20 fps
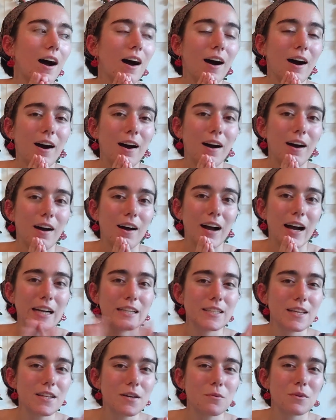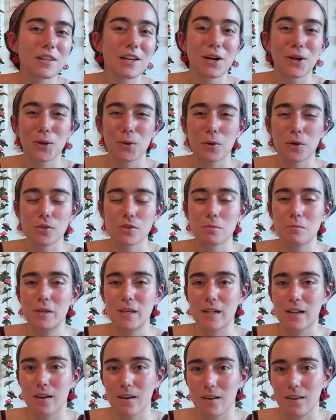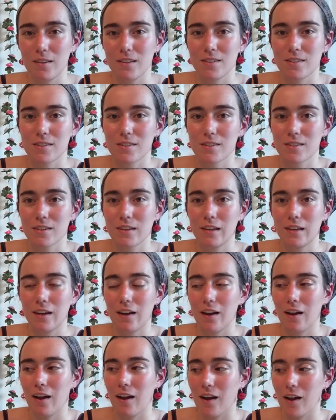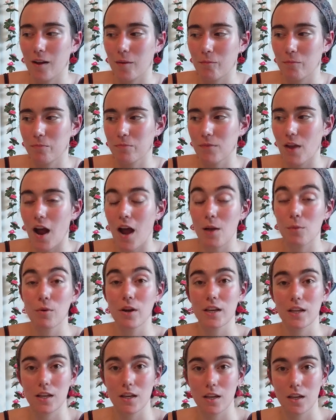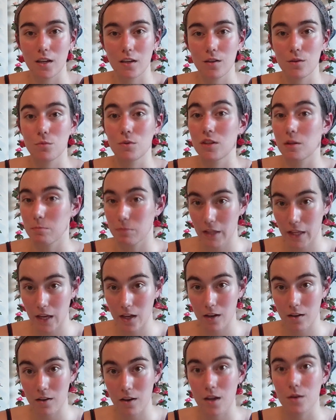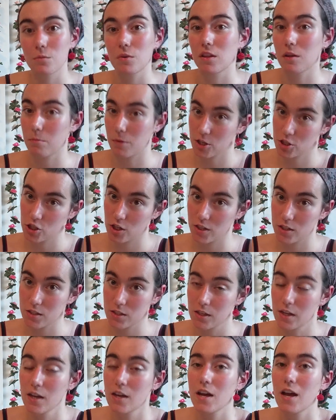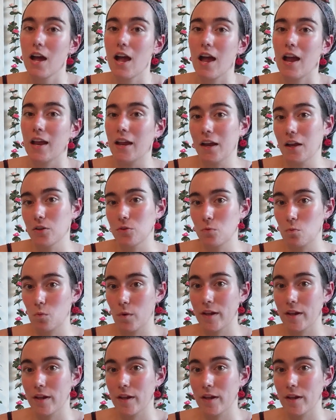I say that with air quotes because I went in with a plan and with a budget, and